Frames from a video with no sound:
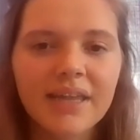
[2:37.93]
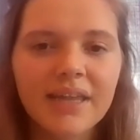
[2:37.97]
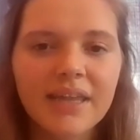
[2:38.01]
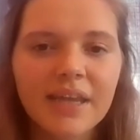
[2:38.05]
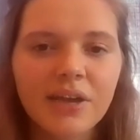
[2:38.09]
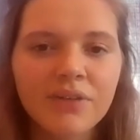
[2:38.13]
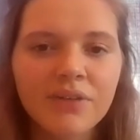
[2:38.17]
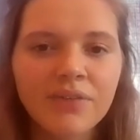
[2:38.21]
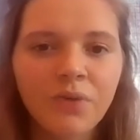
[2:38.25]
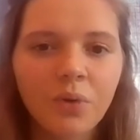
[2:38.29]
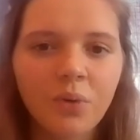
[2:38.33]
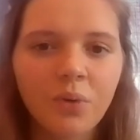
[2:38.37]

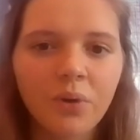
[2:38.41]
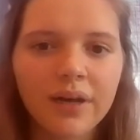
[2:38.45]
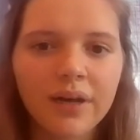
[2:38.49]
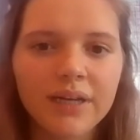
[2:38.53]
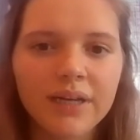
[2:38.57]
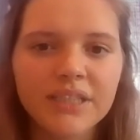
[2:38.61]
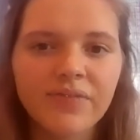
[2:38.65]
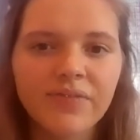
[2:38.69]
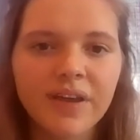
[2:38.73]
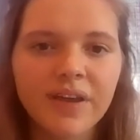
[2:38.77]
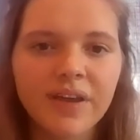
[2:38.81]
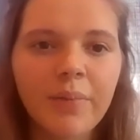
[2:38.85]

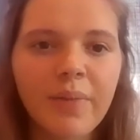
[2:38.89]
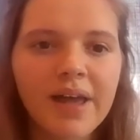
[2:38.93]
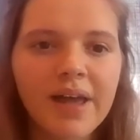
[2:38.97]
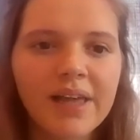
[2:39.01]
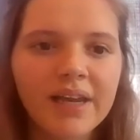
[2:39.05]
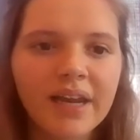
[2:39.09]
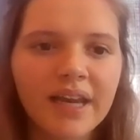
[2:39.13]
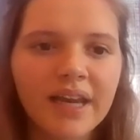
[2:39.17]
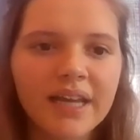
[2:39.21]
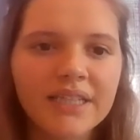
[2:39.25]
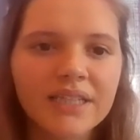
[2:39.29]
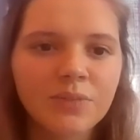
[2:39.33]
Therefore,
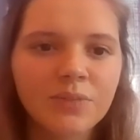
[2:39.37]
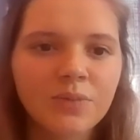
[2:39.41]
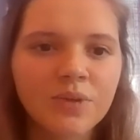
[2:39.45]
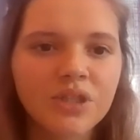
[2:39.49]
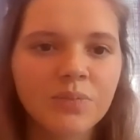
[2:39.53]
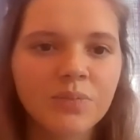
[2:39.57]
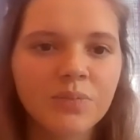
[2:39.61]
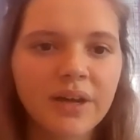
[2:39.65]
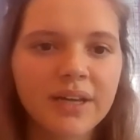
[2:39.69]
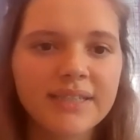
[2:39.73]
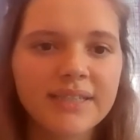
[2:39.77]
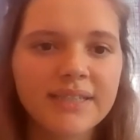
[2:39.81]
sphingomyelinase,
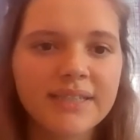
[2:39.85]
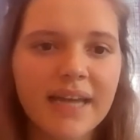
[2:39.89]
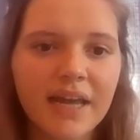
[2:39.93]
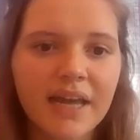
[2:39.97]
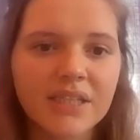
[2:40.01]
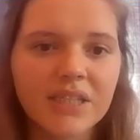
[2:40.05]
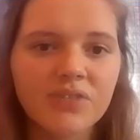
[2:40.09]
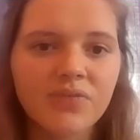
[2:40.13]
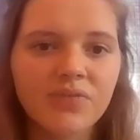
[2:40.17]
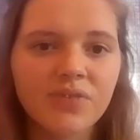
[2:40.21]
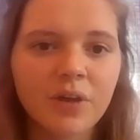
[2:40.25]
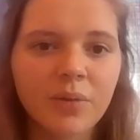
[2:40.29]
which breaks
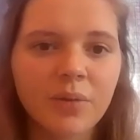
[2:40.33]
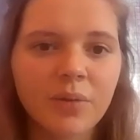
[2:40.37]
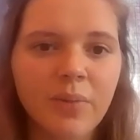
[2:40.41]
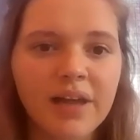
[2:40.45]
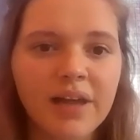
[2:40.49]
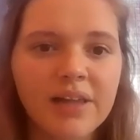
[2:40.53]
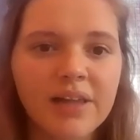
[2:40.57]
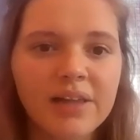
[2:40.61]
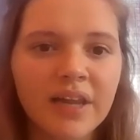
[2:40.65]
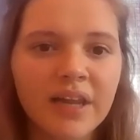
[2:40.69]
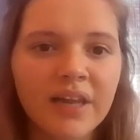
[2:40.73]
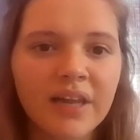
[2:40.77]
down
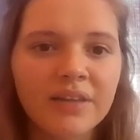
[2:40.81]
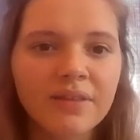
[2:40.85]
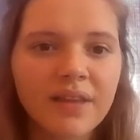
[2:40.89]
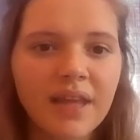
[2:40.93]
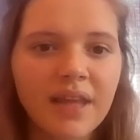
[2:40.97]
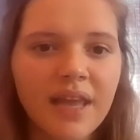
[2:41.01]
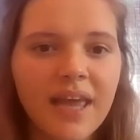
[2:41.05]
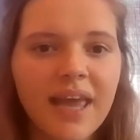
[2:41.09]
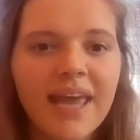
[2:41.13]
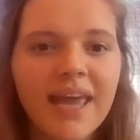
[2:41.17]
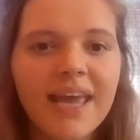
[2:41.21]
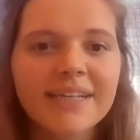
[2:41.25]
sphingomyelin,
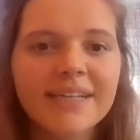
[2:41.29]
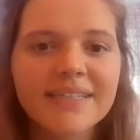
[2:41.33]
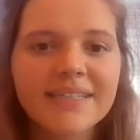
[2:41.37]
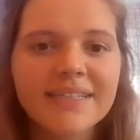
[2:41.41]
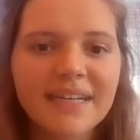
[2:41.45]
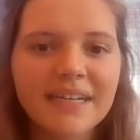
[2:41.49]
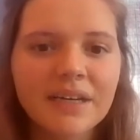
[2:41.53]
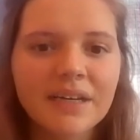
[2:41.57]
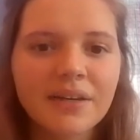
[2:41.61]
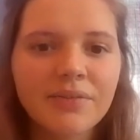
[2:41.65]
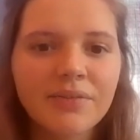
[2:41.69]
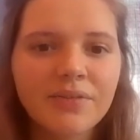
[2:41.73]
is
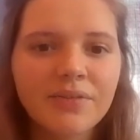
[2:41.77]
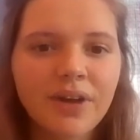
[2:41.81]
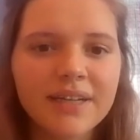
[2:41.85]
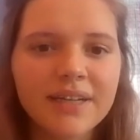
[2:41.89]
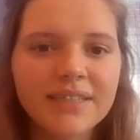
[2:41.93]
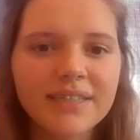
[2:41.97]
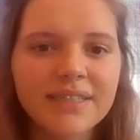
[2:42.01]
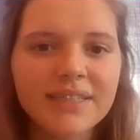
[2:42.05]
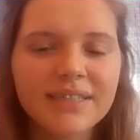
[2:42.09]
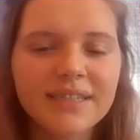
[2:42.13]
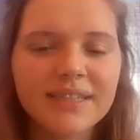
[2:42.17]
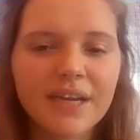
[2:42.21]
needed for
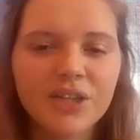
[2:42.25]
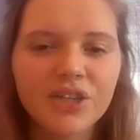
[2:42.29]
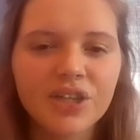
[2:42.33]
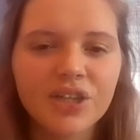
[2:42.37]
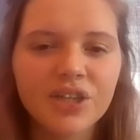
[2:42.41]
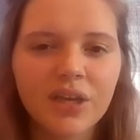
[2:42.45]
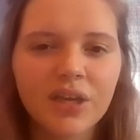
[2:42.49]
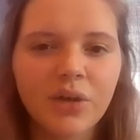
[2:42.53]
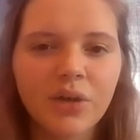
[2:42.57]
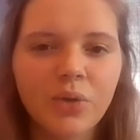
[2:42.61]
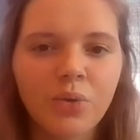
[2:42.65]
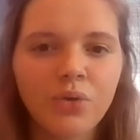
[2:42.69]

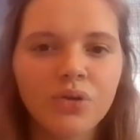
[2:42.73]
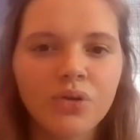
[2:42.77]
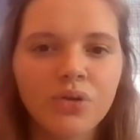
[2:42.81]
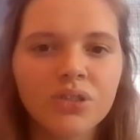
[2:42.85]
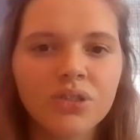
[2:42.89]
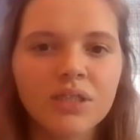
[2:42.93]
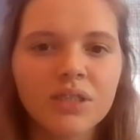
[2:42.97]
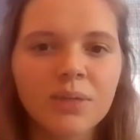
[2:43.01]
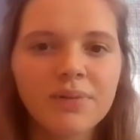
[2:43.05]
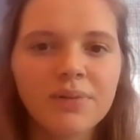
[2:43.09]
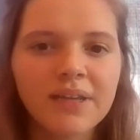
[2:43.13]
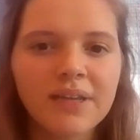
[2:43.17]
excystation in order
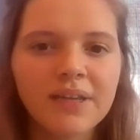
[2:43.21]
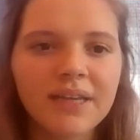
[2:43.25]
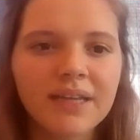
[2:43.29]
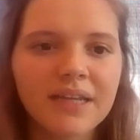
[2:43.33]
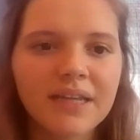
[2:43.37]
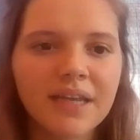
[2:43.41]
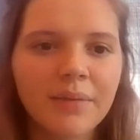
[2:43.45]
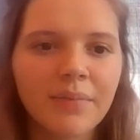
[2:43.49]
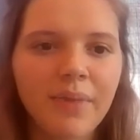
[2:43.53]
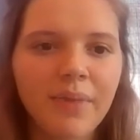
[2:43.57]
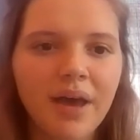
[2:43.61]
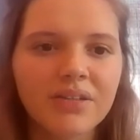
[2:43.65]
to
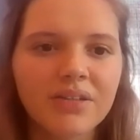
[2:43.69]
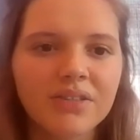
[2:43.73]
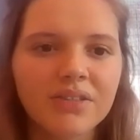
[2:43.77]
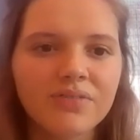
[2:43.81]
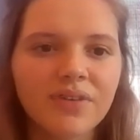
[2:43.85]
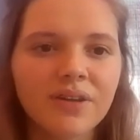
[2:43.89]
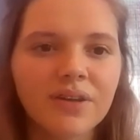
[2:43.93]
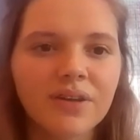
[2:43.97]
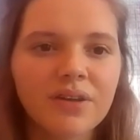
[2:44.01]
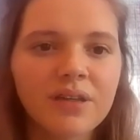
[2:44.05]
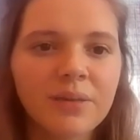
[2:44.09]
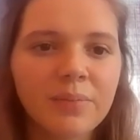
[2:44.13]
deplete the amount of
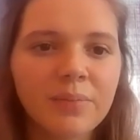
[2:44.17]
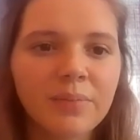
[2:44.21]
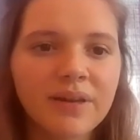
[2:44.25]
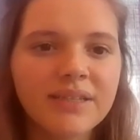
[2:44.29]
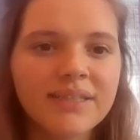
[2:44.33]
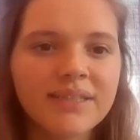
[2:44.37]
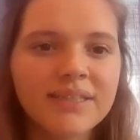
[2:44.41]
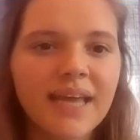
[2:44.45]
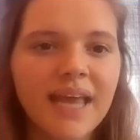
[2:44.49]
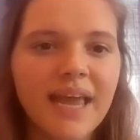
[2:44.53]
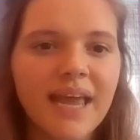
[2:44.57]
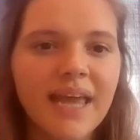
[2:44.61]

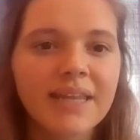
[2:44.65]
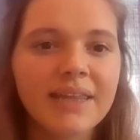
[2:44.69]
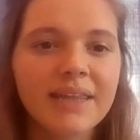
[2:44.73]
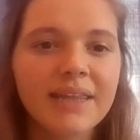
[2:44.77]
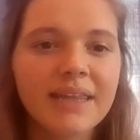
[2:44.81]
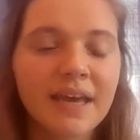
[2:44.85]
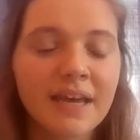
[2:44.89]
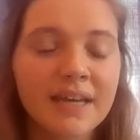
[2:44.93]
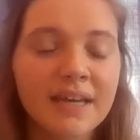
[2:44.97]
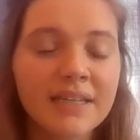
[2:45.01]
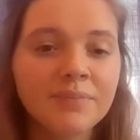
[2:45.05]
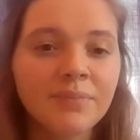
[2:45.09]
sphingolipids and
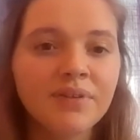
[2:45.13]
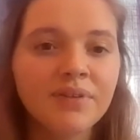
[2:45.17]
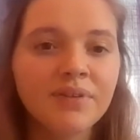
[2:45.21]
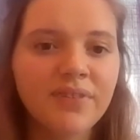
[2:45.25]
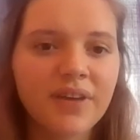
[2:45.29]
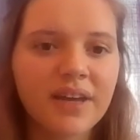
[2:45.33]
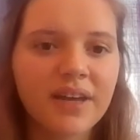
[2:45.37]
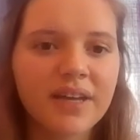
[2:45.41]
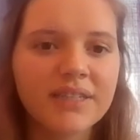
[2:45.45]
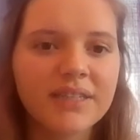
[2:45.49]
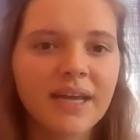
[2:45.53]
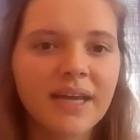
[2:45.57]
thus
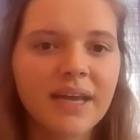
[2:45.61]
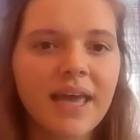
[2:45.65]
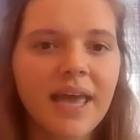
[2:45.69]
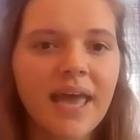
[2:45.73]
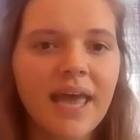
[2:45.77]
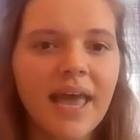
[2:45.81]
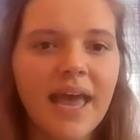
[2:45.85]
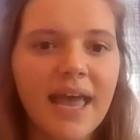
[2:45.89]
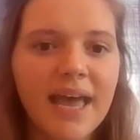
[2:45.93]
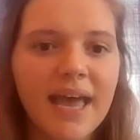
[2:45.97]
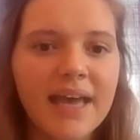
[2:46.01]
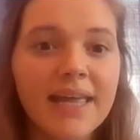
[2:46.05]
prevent
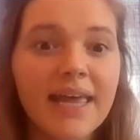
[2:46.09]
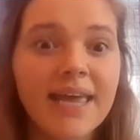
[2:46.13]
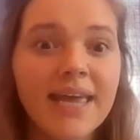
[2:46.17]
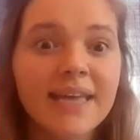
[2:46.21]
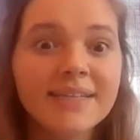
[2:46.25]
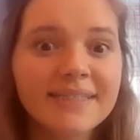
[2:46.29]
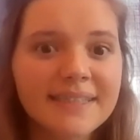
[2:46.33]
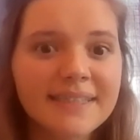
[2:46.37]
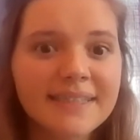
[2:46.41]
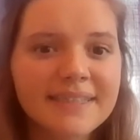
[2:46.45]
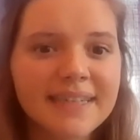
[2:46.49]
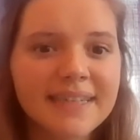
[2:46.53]

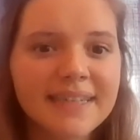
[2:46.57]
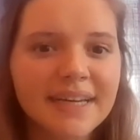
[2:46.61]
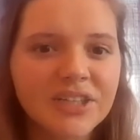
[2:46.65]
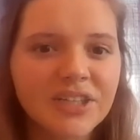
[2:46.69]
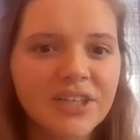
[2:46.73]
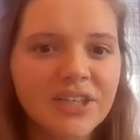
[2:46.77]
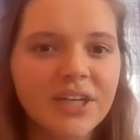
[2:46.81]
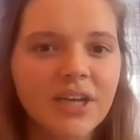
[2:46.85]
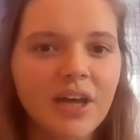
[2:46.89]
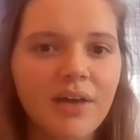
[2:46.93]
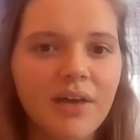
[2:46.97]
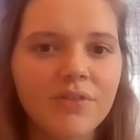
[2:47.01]

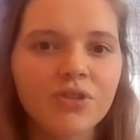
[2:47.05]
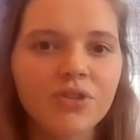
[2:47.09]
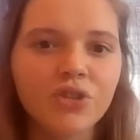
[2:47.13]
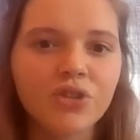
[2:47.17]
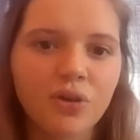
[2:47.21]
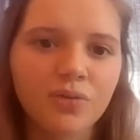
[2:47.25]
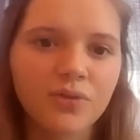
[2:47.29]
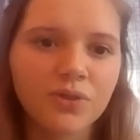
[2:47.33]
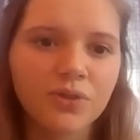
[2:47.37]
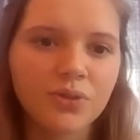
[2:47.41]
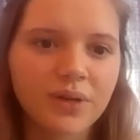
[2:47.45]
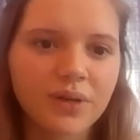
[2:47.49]
encystation of the
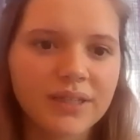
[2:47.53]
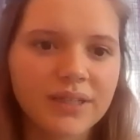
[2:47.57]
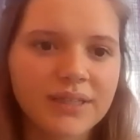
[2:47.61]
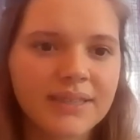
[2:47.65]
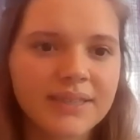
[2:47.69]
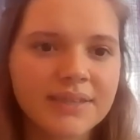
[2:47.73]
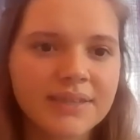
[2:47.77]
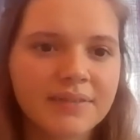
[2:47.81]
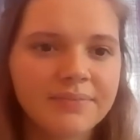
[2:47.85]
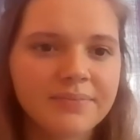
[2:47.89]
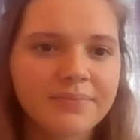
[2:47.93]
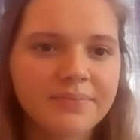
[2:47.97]

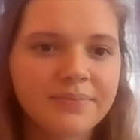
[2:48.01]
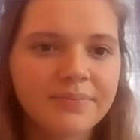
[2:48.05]
trophozoites.